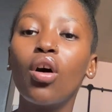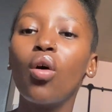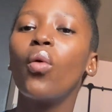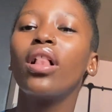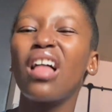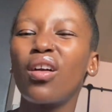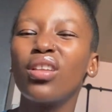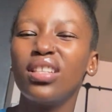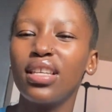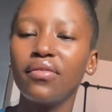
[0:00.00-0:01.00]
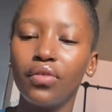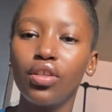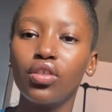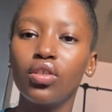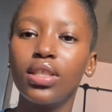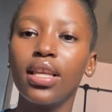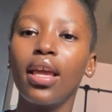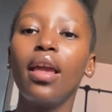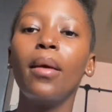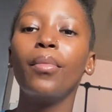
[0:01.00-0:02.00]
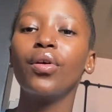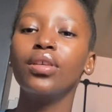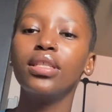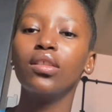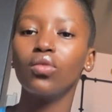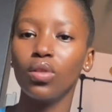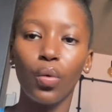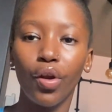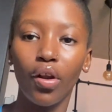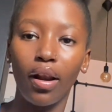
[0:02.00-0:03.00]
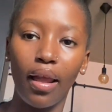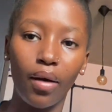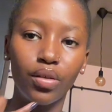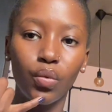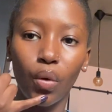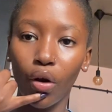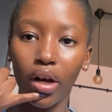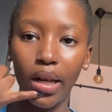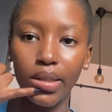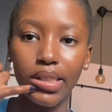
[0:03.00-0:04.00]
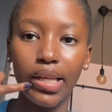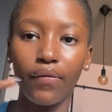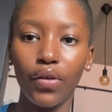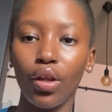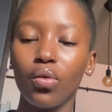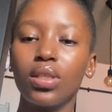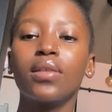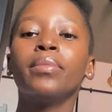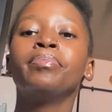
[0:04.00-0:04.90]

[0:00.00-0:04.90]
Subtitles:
Oh well, I couldn't take videos to say because they were not allowed. We were not allowed to take videos.